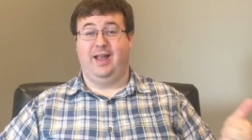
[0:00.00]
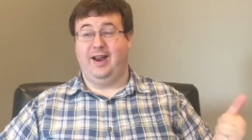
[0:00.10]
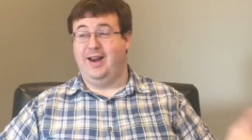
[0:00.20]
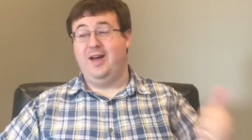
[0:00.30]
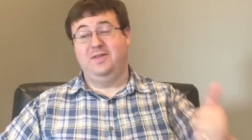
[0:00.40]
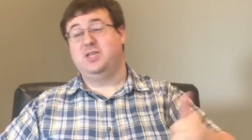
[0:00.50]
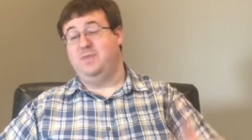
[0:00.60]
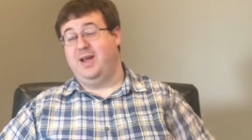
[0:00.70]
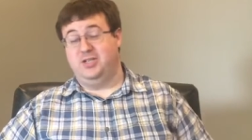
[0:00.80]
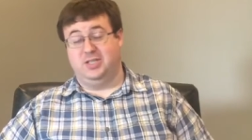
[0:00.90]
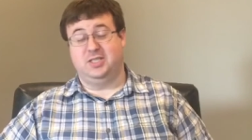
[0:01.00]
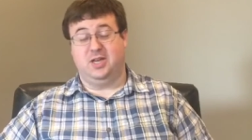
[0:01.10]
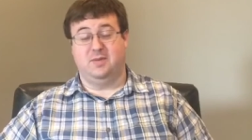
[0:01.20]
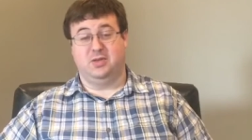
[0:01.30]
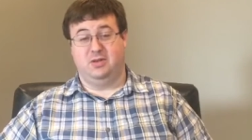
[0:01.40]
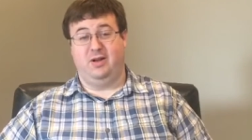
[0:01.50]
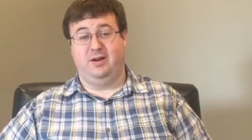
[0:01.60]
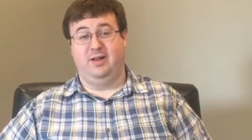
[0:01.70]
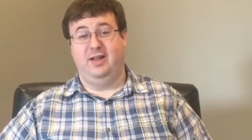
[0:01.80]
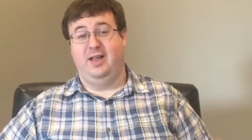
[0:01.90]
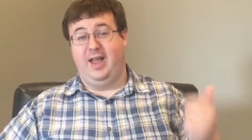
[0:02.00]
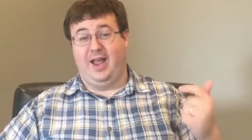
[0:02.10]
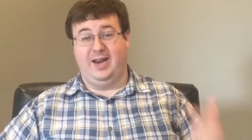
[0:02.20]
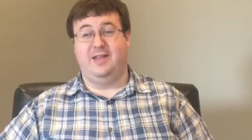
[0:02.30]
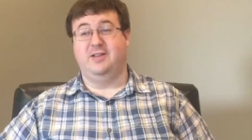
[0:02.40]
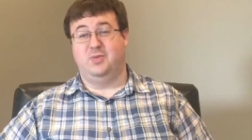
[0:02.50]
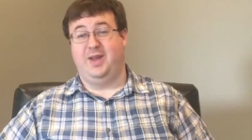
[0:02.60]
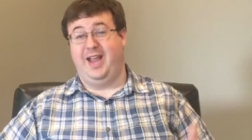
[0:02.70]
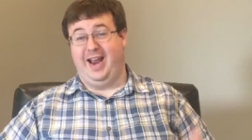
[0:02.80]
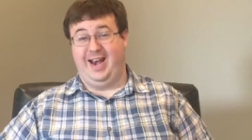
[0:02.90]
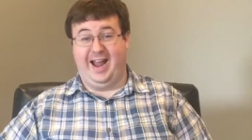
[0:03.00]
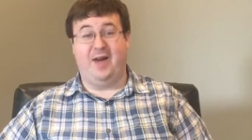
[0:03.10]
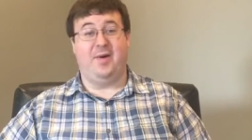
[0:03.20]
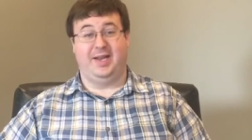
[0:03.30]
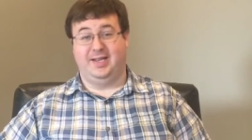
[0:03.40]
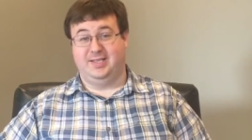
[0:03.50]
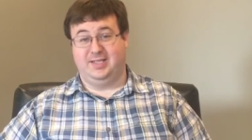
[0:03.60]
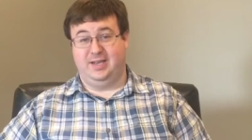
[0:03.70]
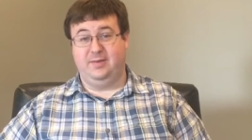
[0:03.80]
and now this man, Jesus, comes along and heals me, and now I can see.